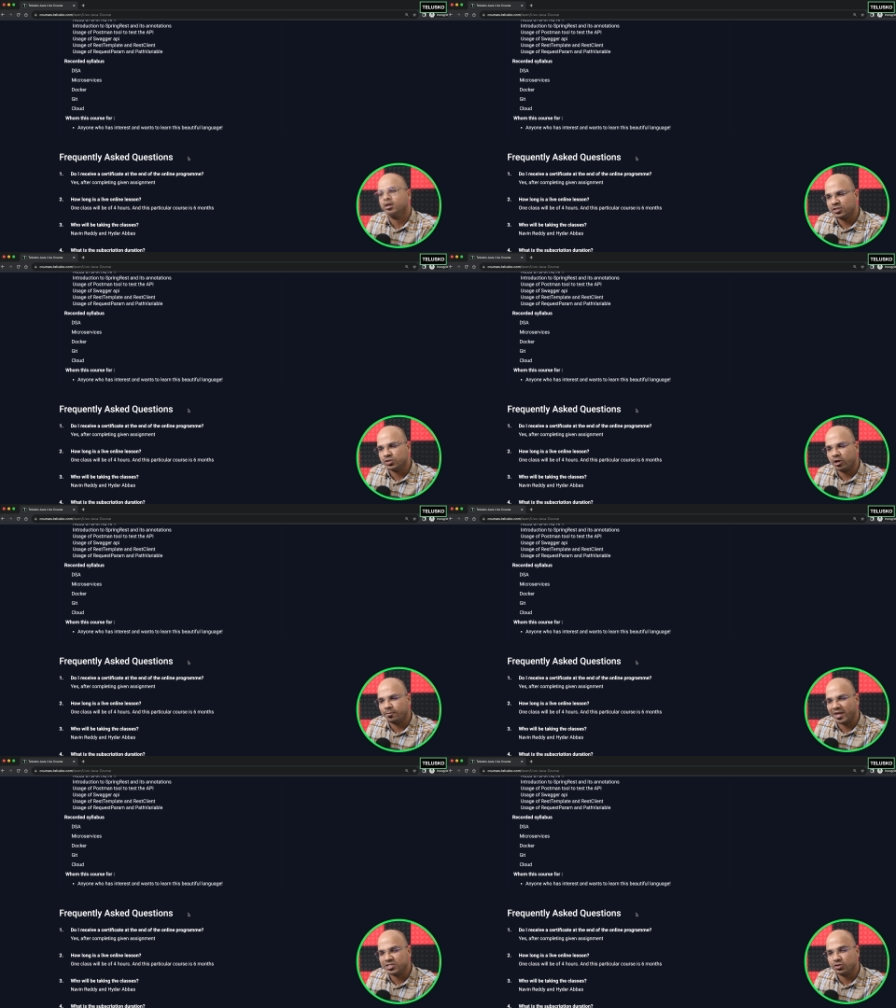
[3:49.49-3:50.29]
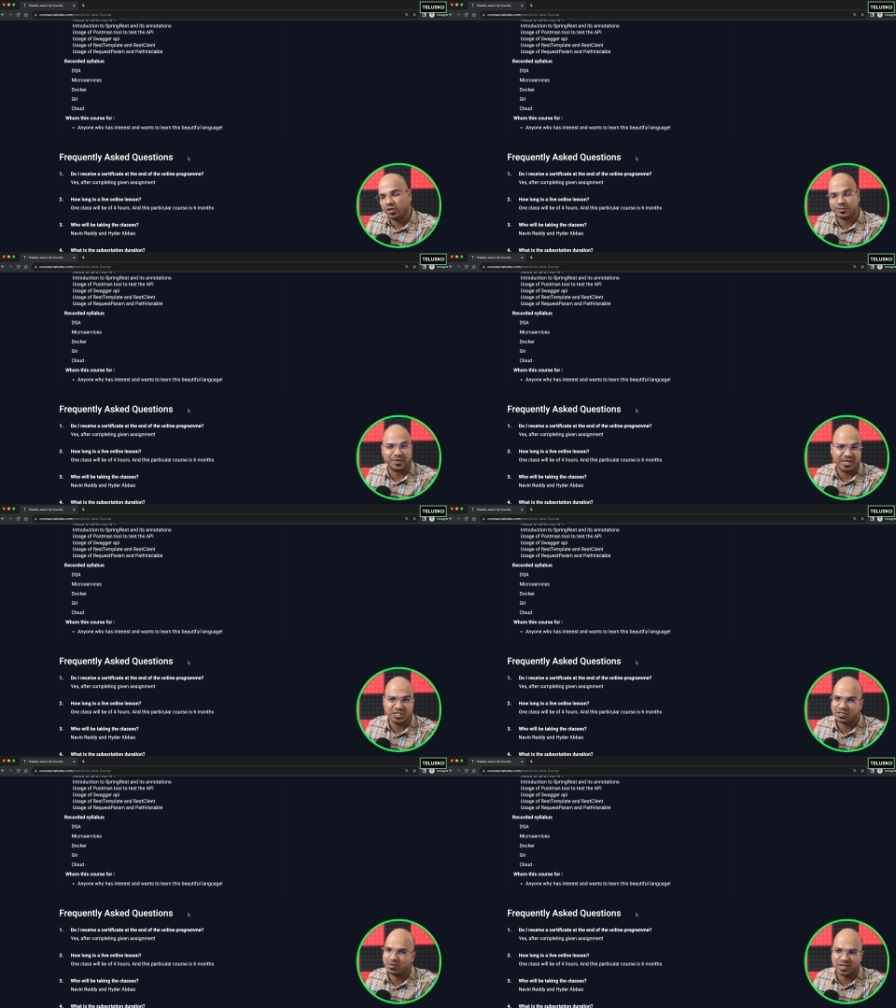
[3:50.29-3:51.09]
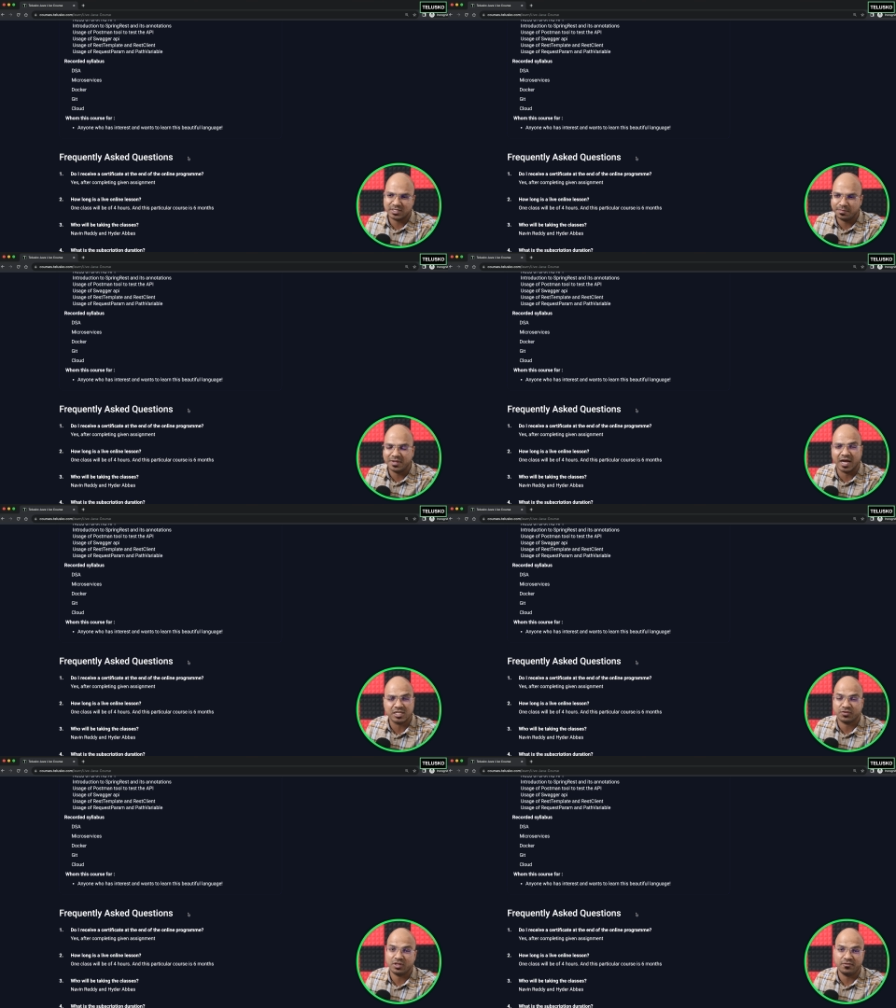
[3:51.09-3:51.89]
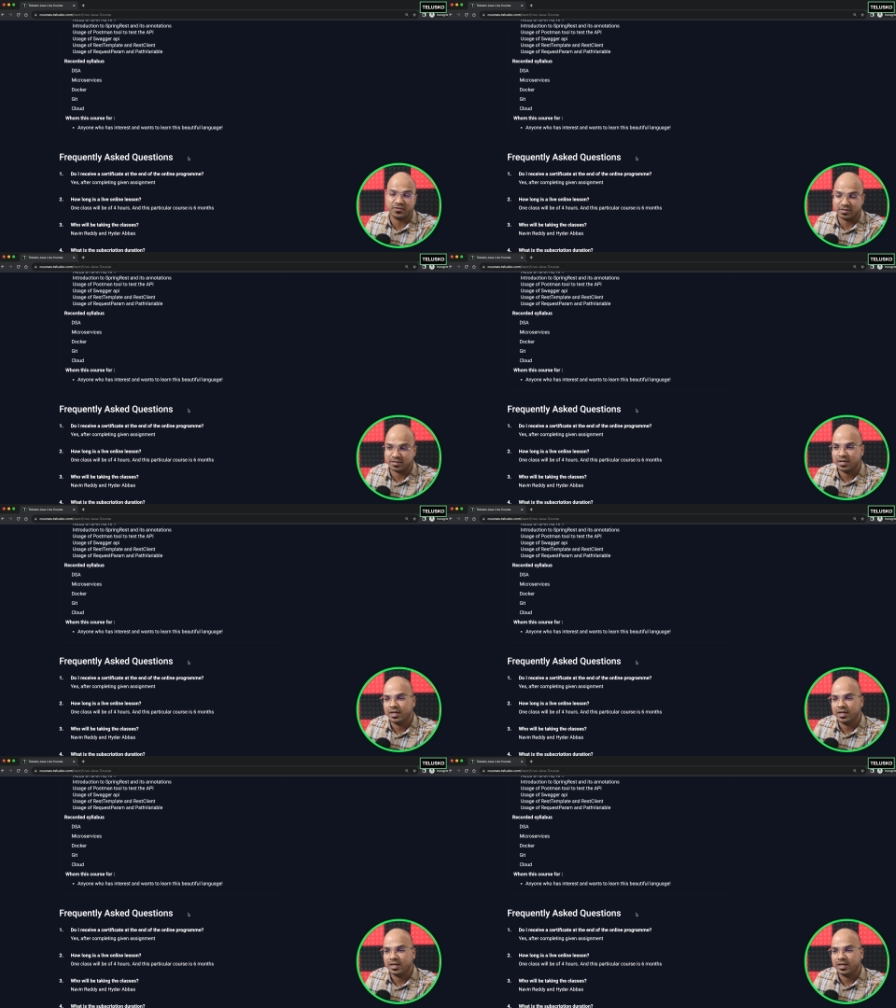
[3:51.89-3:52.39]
it's not matching your expectation, you can simply ask for the refund.